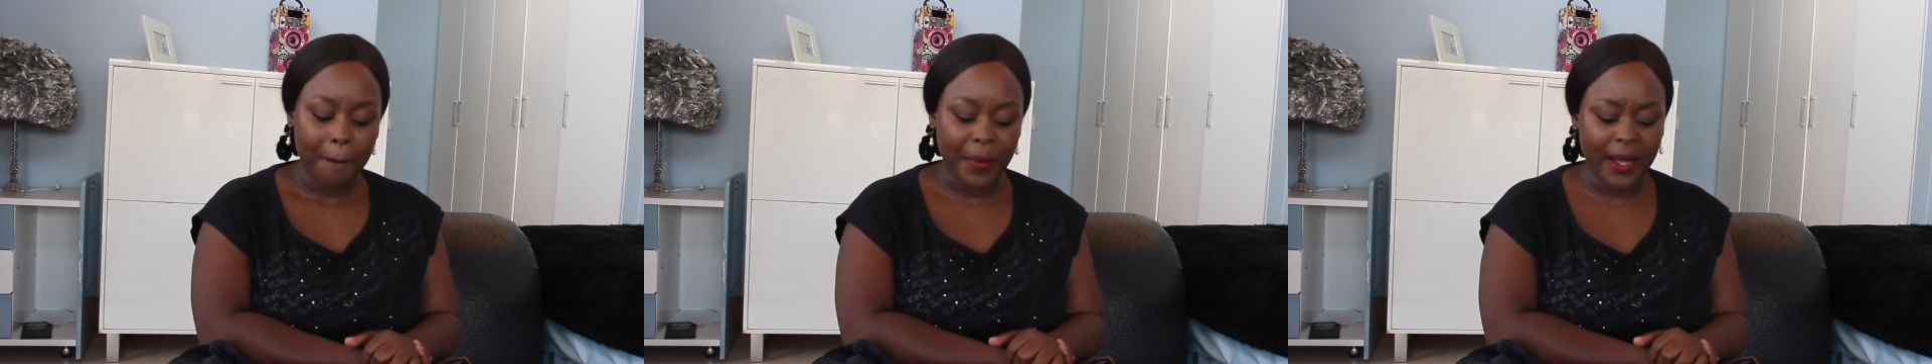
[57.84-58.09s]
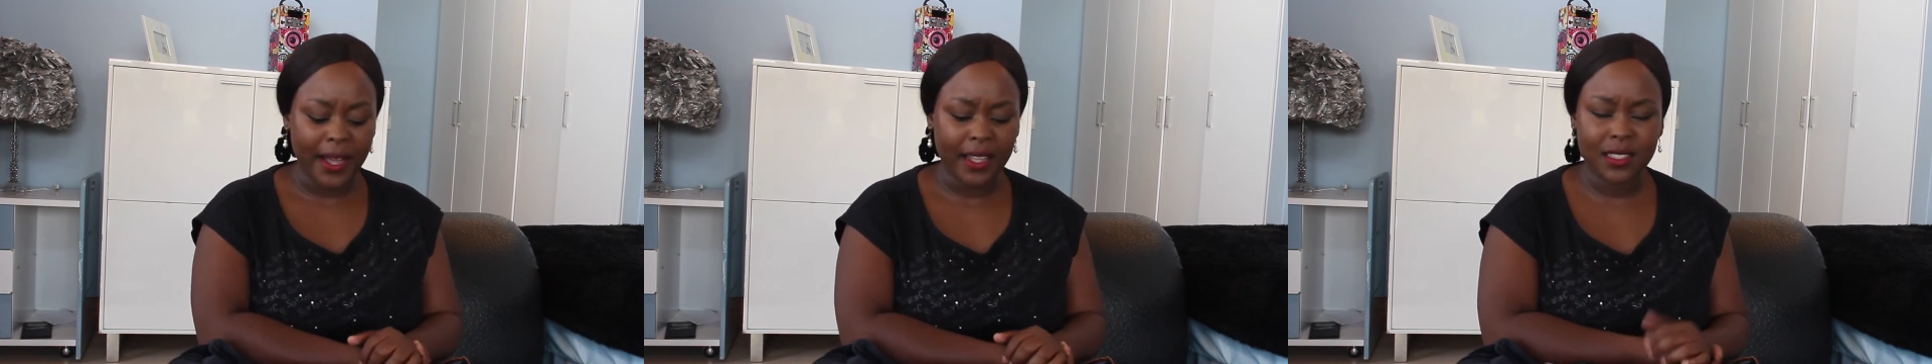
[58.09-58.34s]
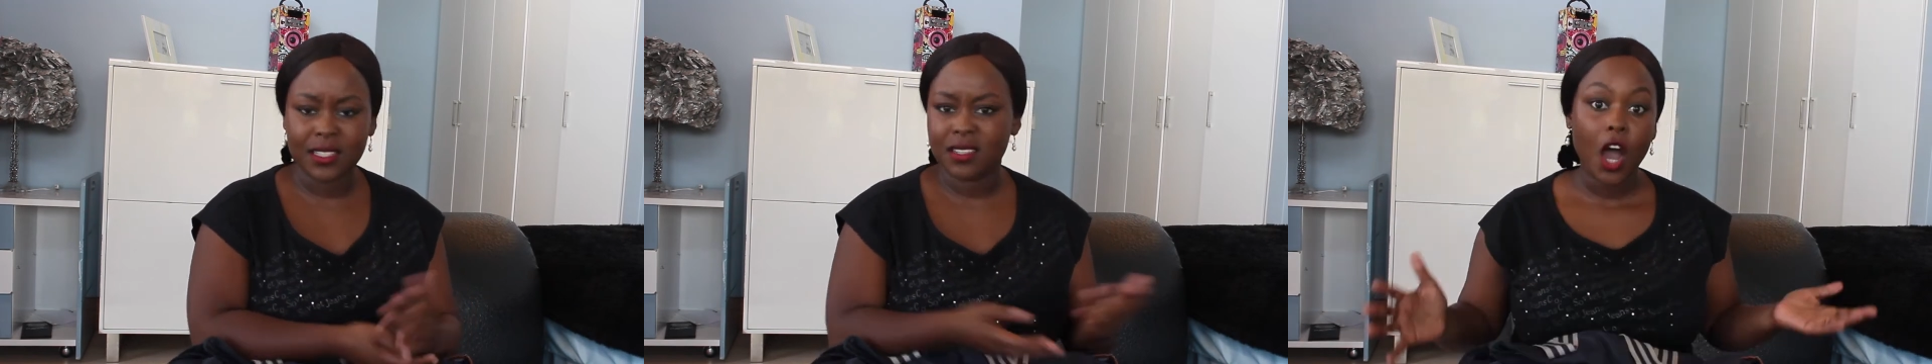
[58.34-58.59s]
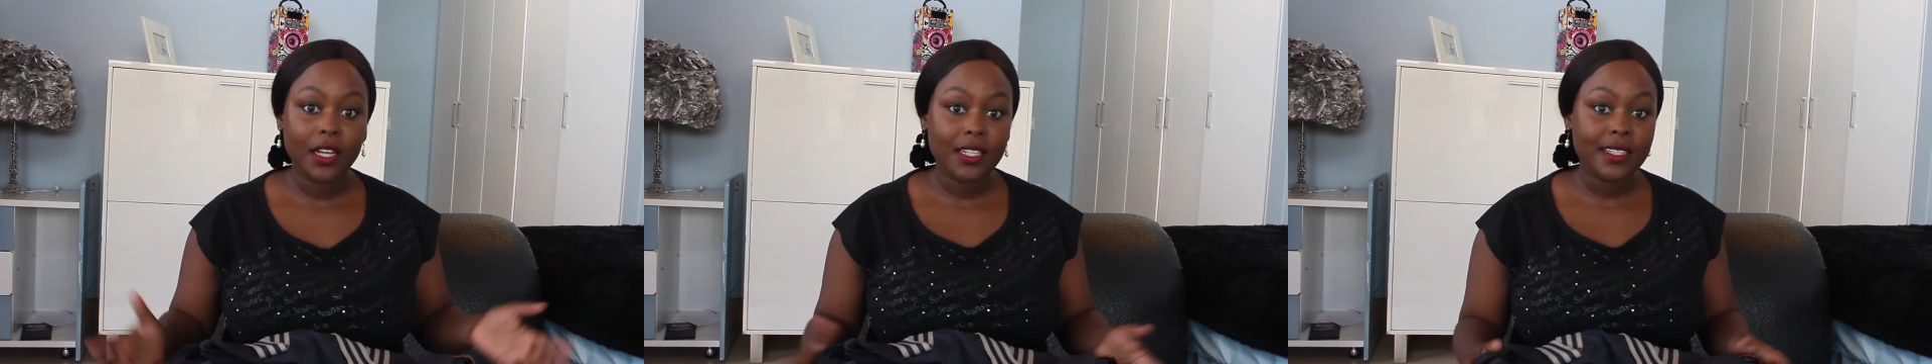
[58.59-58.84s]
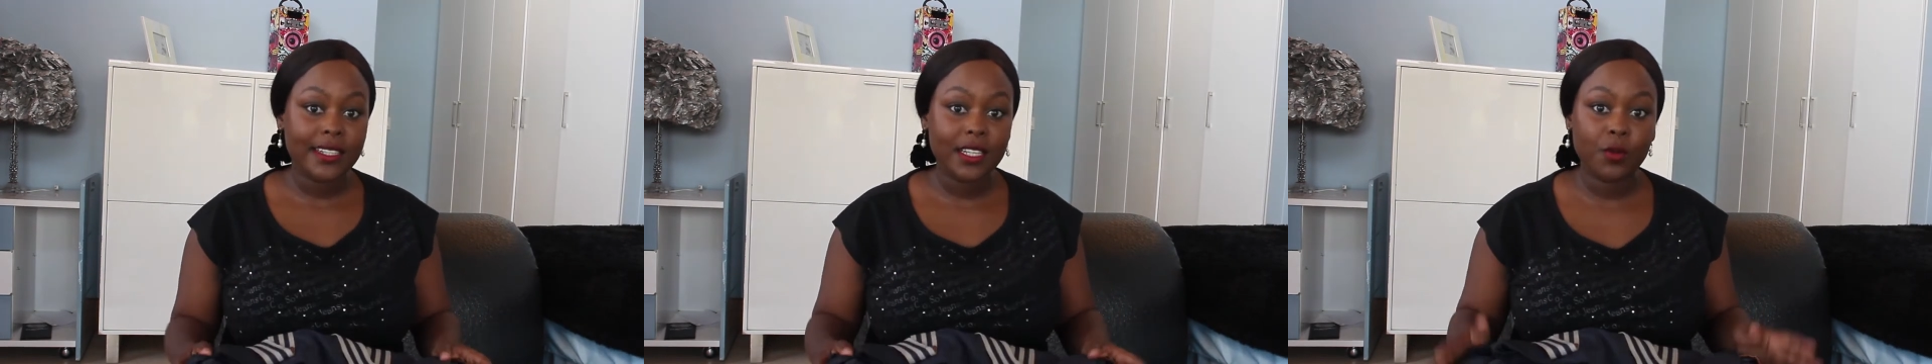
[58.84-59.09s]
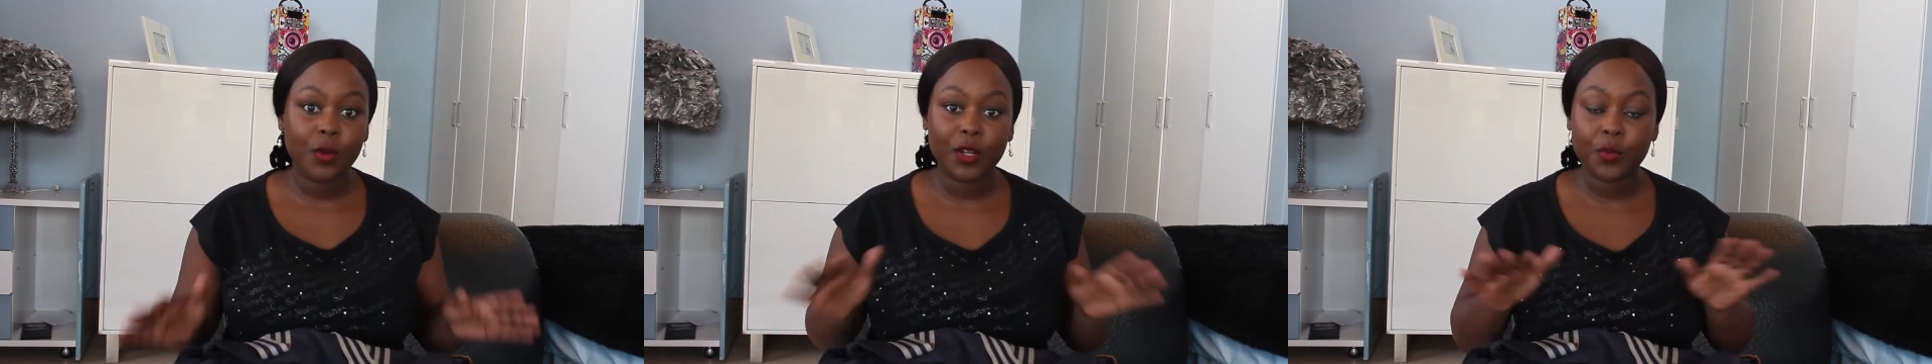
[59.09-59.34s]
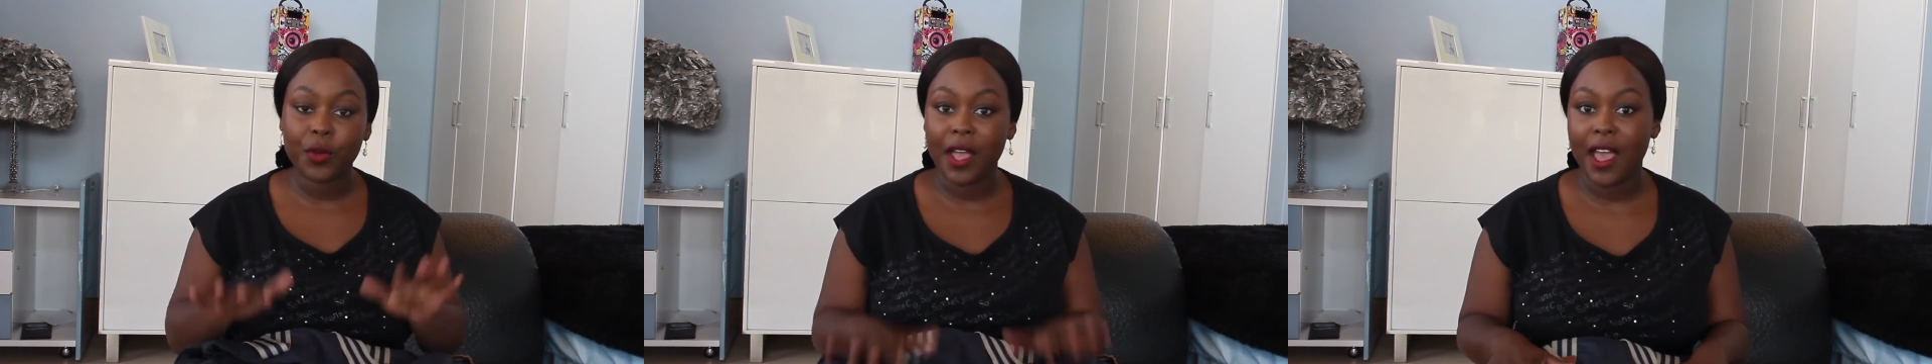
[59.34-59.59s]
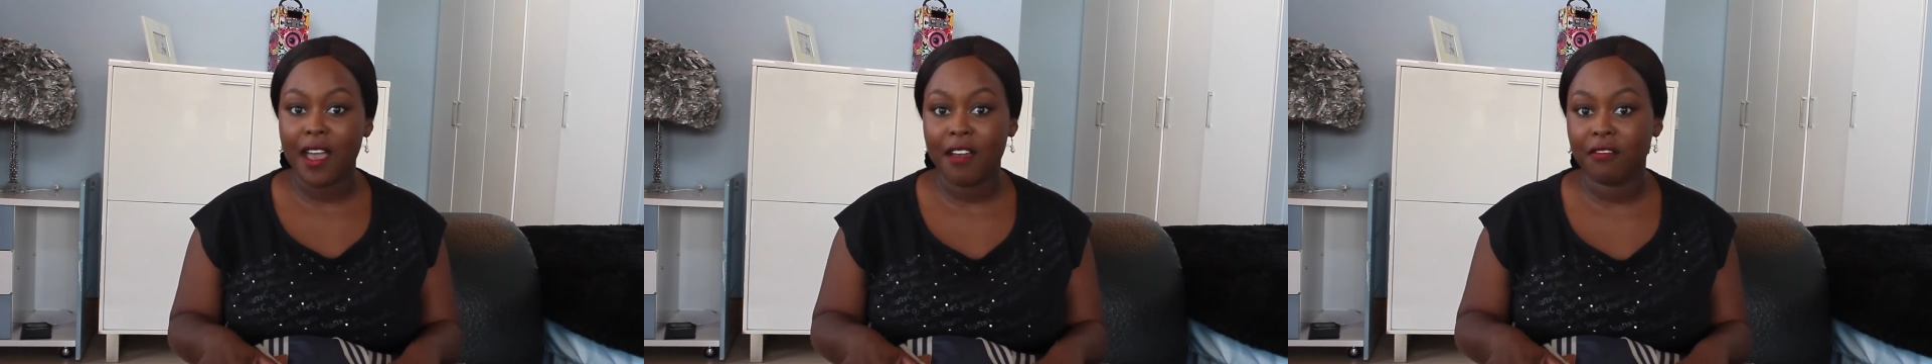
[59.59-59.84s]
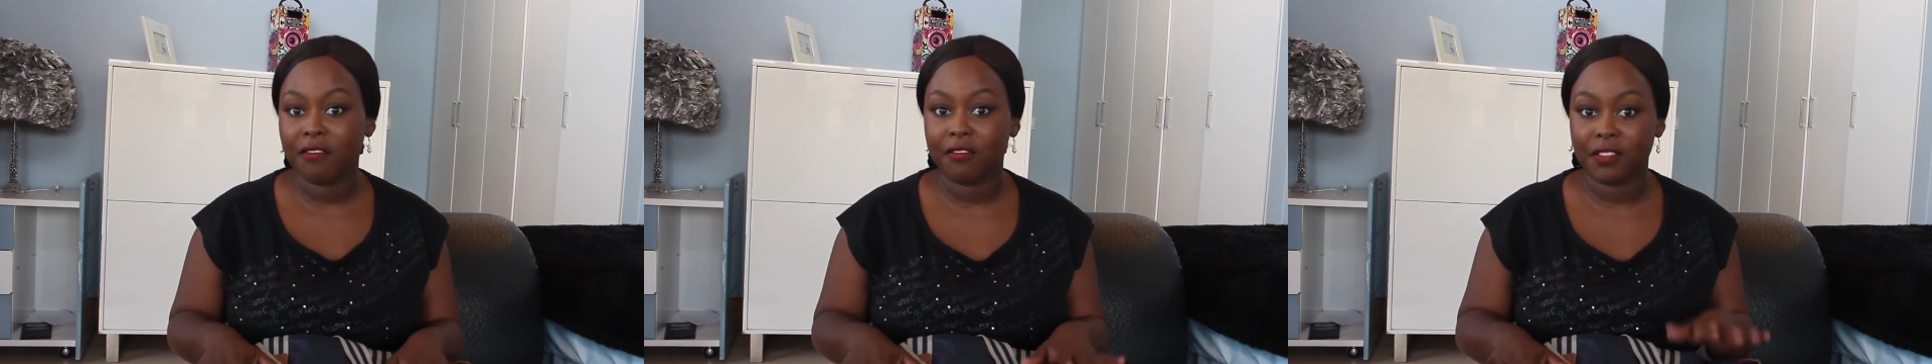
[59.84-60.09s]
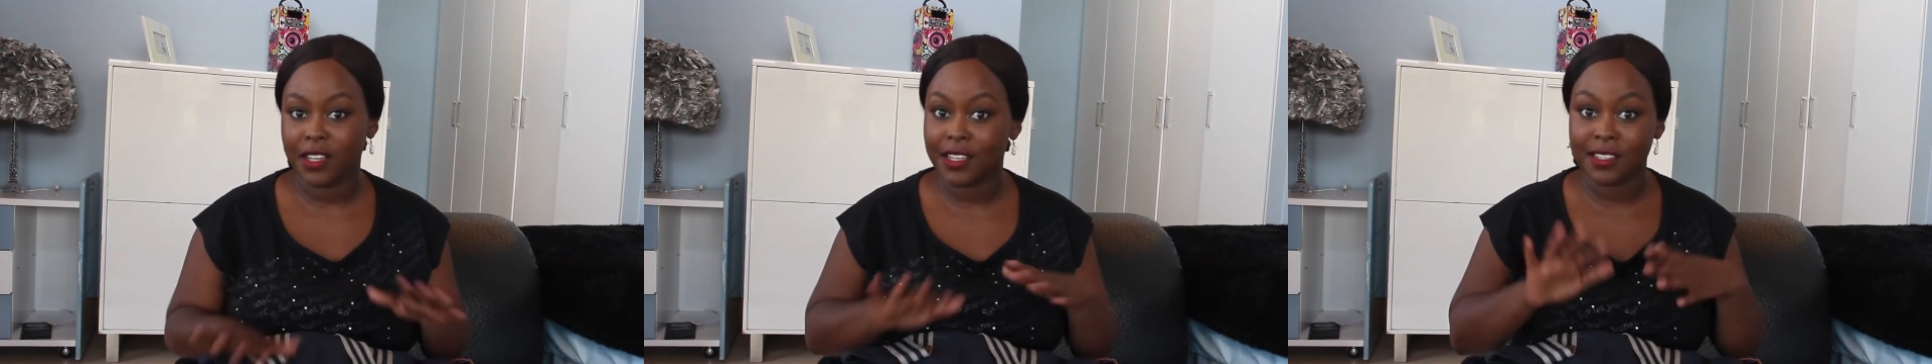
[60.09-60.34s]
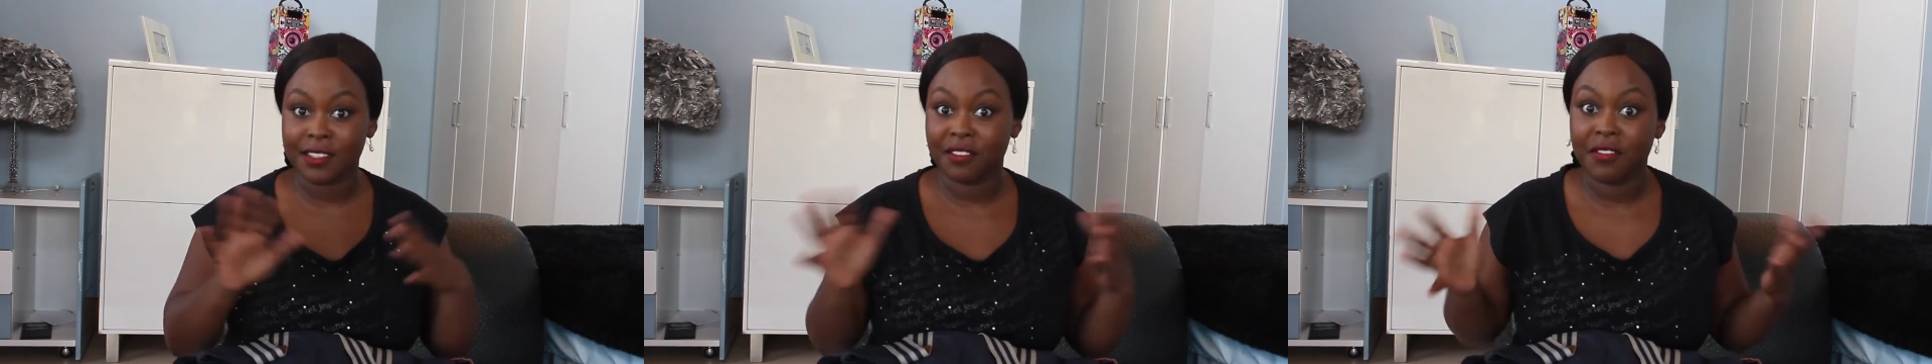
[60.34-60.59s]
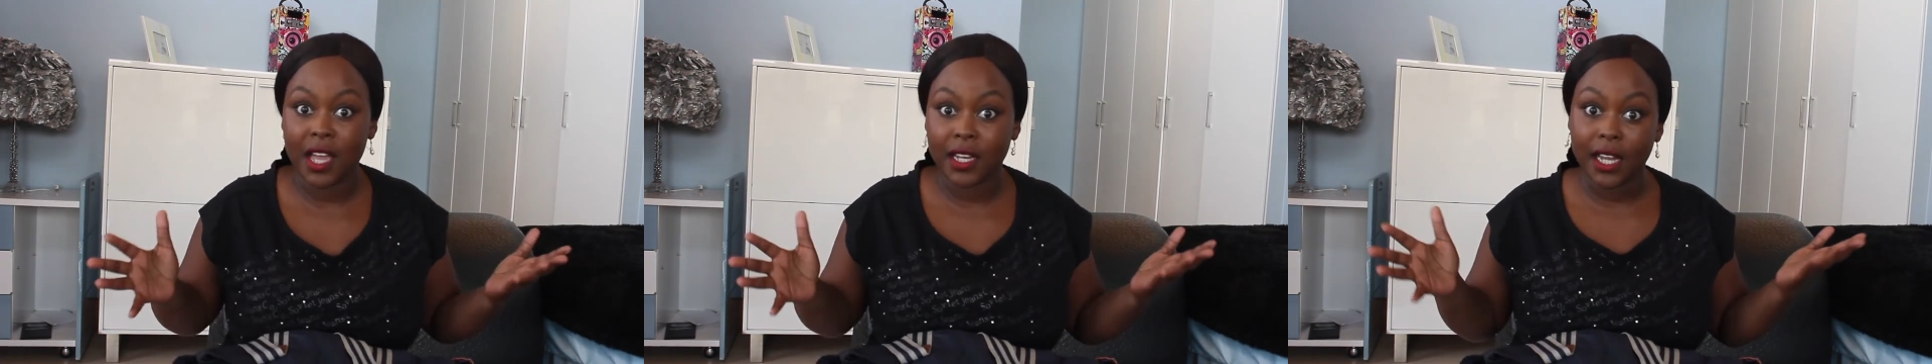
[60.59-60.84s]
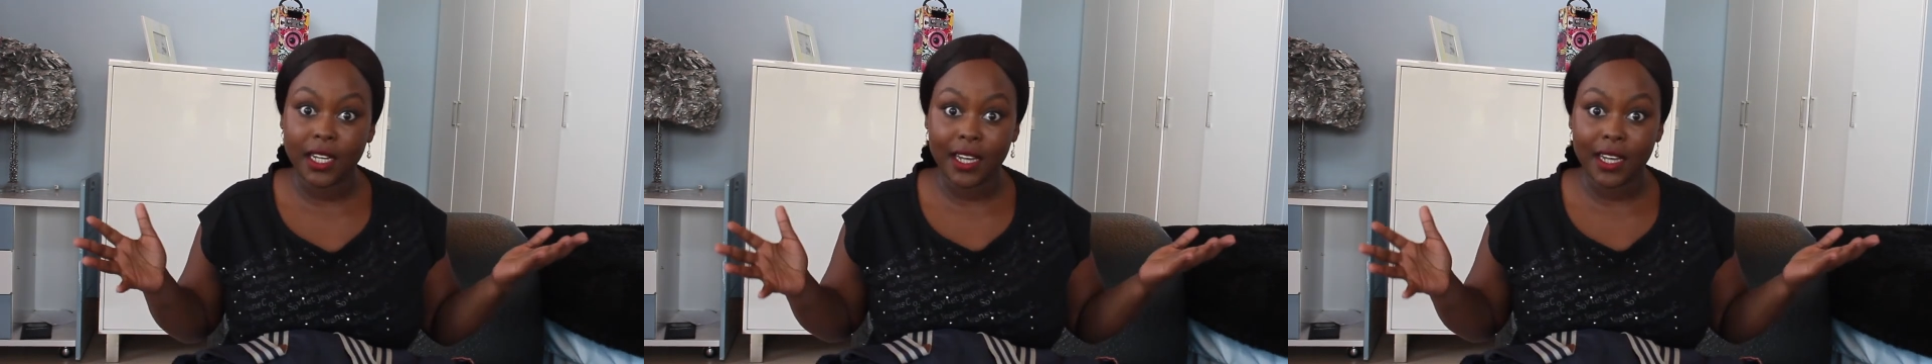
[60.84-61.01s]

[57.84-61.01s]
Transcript: But honestly, what we have is fine and